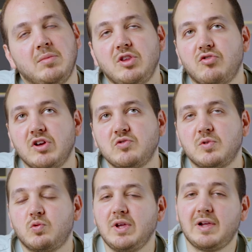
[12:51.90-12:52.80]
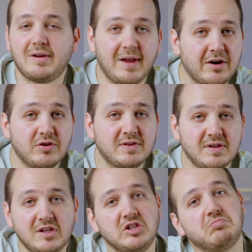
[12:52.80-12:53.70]
a mid-range between
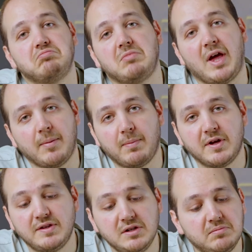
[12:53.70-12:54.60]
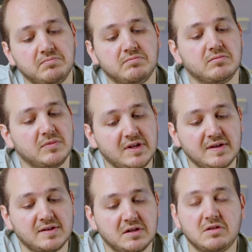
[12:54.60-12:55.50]
clarity and body.
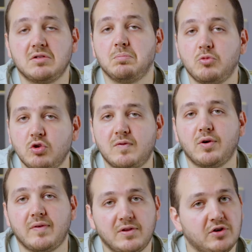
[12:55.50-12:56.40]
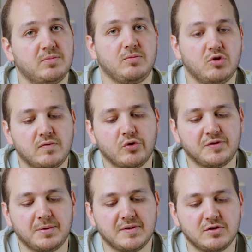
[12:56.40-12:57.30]
Decent, good for filter, good for
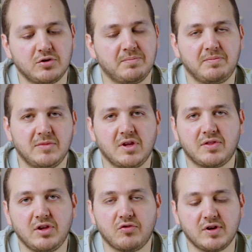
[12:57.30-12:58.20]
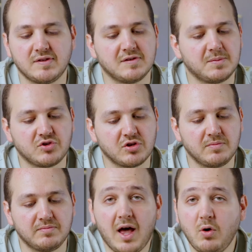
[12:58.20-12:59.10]
espresso, nothing crazy special.
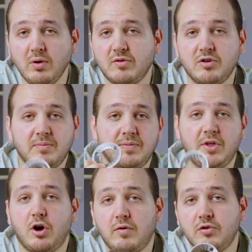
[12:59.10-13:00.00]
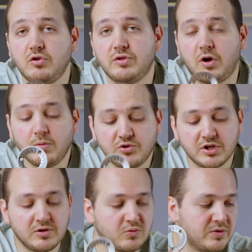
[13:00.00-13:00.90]
However, they offer you the
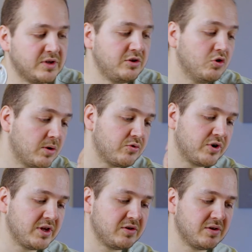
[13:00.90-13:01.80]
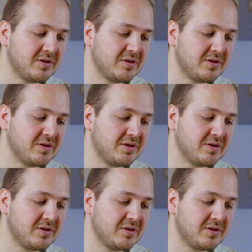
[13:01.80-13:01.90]
option with a new upgrade,